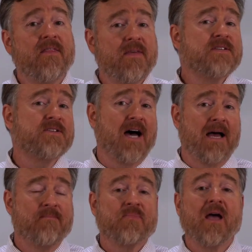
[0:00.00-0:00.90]
This
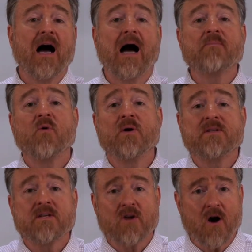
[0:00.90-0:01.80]
time, I'm going
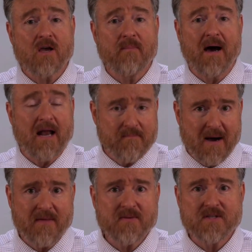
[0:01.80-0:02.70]
to talk about
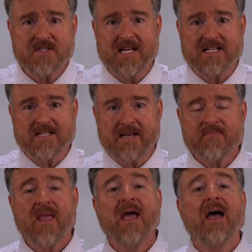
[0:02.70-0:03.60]
hypothesis testing
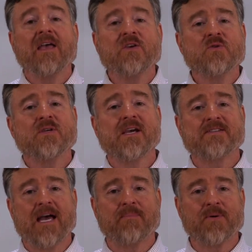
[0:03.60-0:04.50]
using
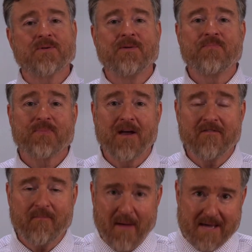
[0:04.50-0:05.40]
examples
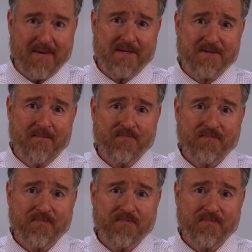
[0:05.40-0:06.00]
of babies,